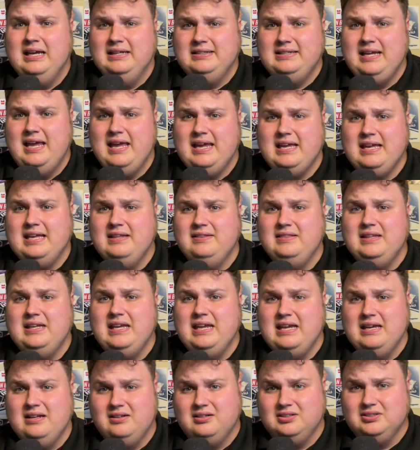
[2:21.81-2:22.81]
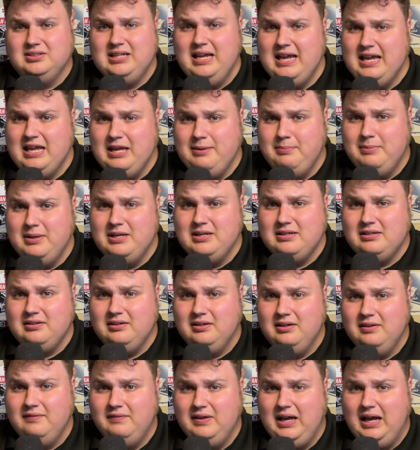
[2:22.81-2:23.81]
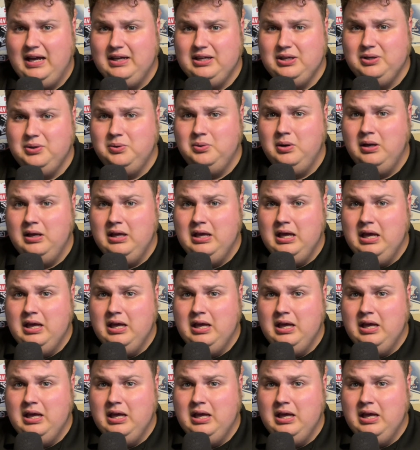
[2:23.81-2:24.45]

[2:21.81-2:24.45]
taken the entertainment value